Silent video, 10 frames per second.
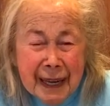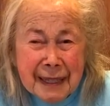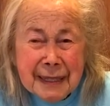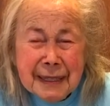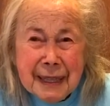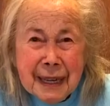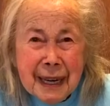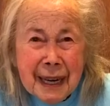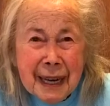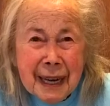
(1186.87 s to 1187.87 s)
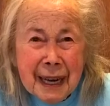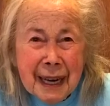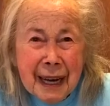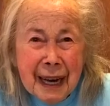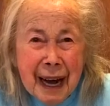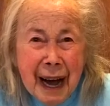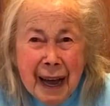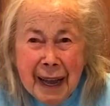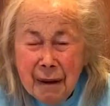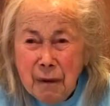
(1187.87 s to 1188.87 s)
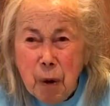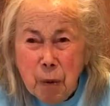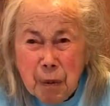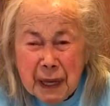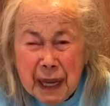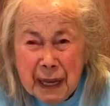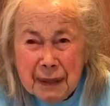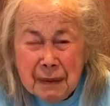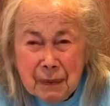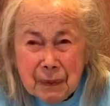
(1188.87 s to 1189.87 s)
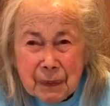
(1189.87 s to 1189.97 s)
And I have hope again.